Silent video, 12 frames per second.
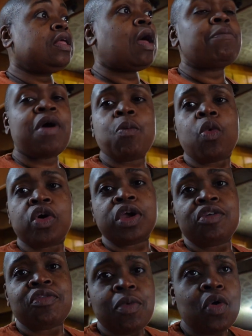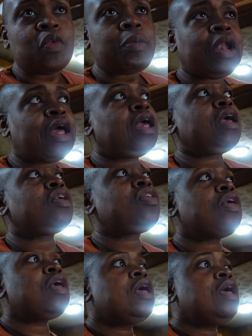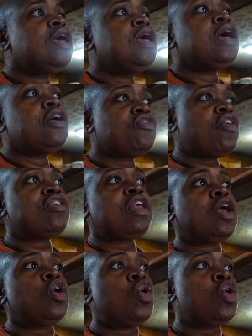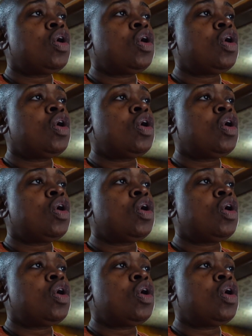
I'm, I'm working from home, but like, as, as far as like.